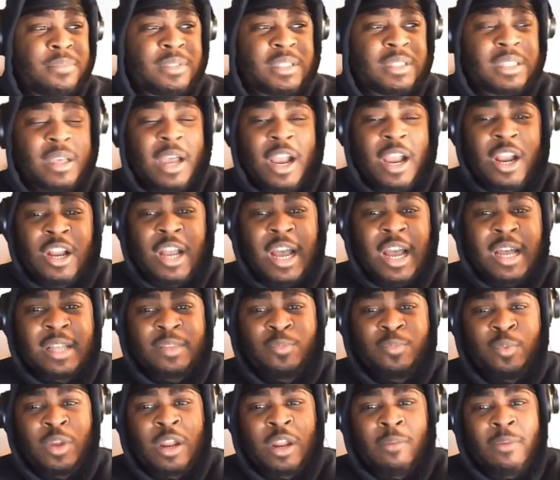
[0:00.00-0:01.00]
So I heard
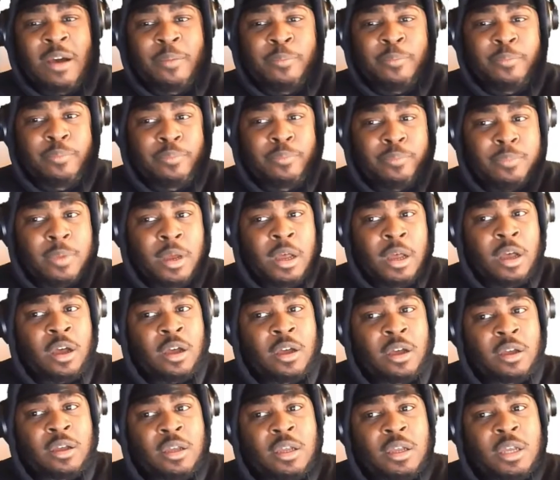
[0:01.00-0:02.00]
one of
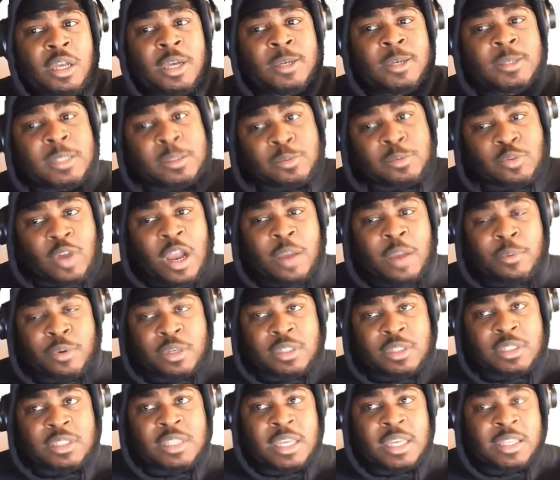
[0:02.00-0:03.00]
my
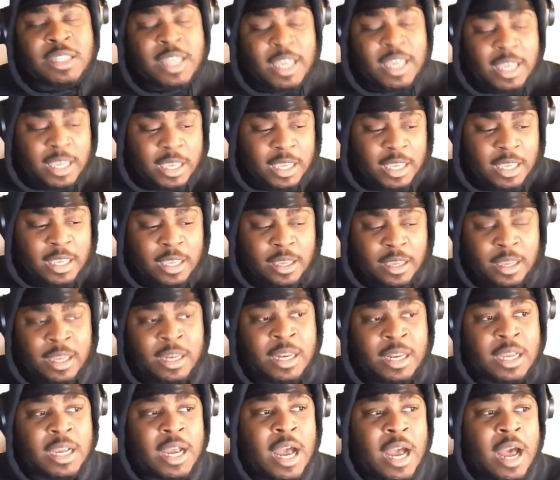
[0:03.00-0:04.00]
subscribers said that in
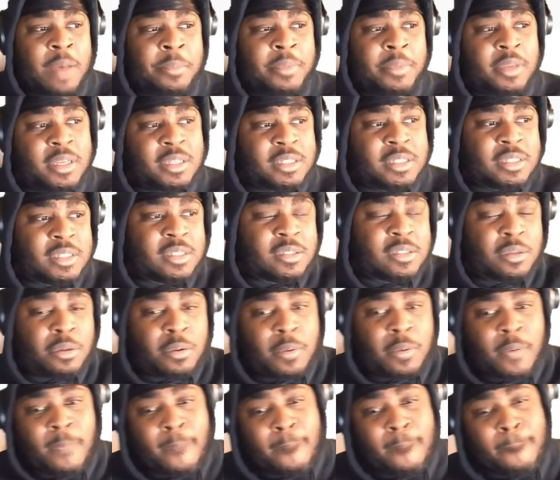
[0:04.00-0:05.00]
the comments.
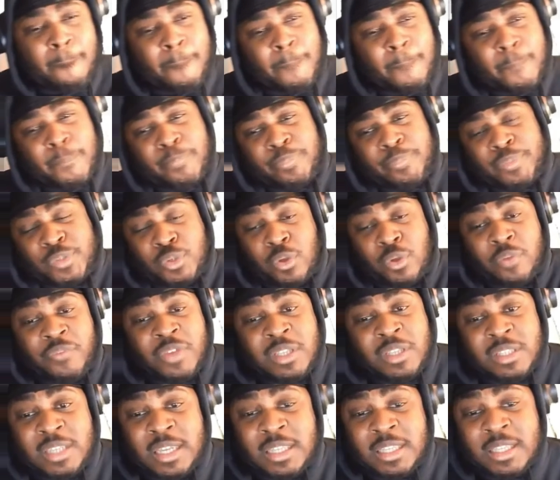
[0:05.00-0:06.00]
So if he
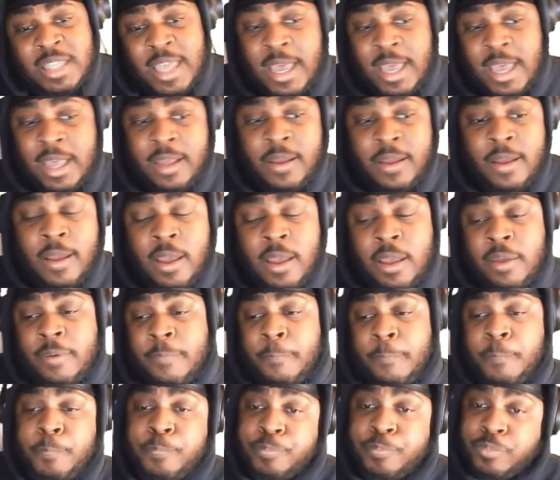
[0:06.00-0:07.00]
did that,
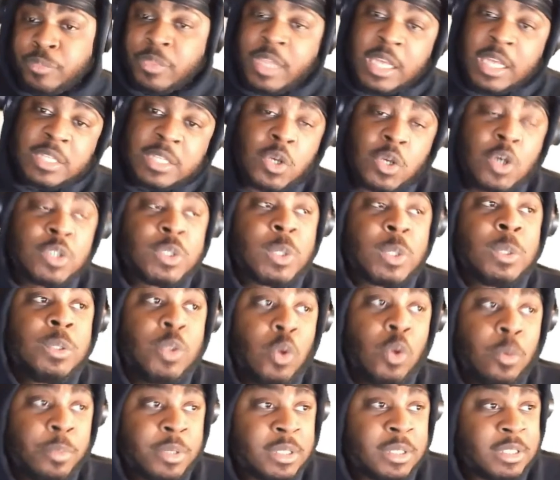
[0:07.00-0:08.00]
that's also
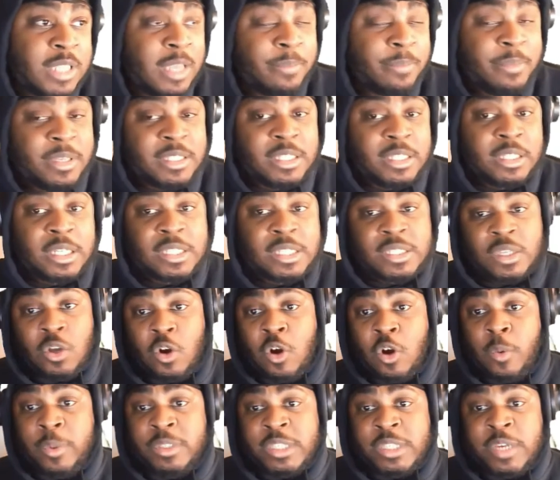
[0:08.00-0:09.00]
dope because that means he doesn't
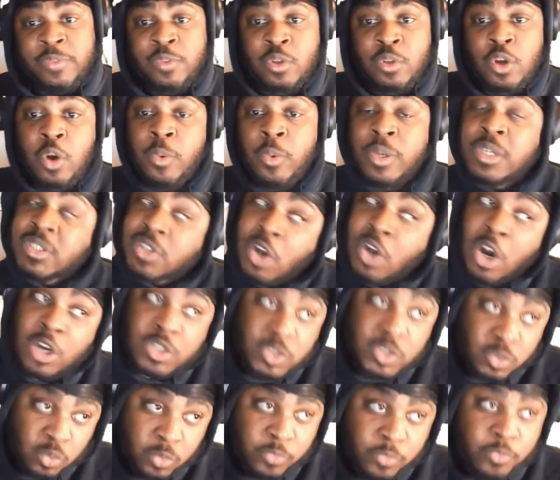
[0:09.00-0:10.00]
always have to go in his
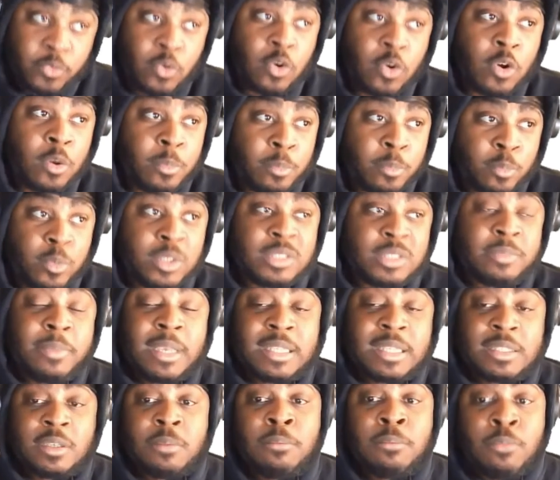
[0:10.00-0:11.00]
arsenal form, which
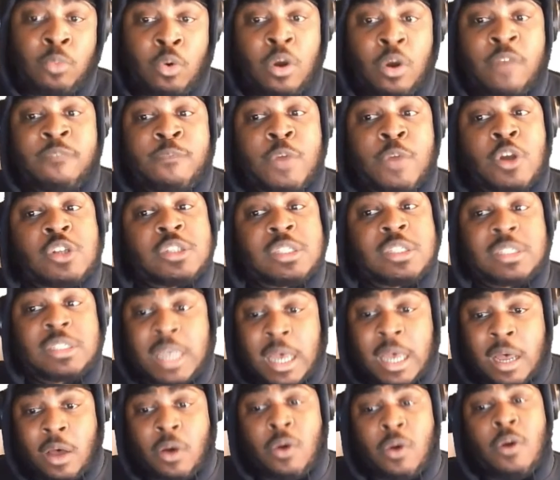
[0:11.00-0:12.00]
makes him more versatile.